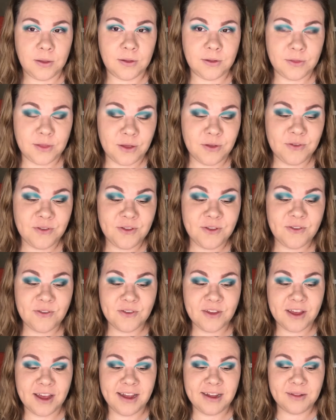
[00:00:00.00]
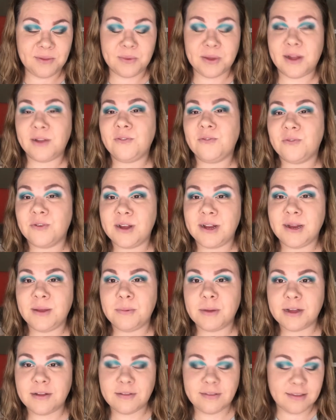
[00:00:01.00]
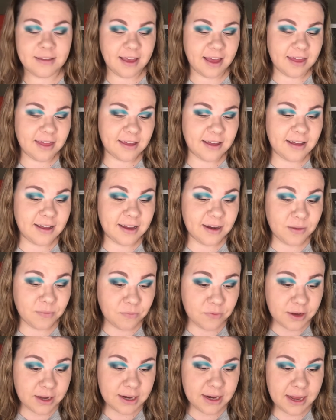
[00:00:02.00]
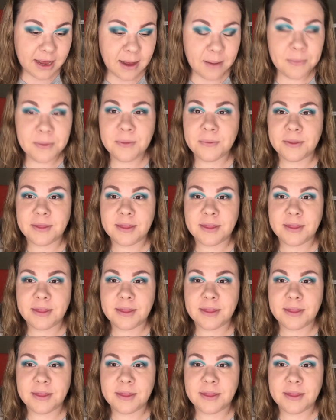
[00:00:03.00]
Those two shades worked really well together, and I'm really happy with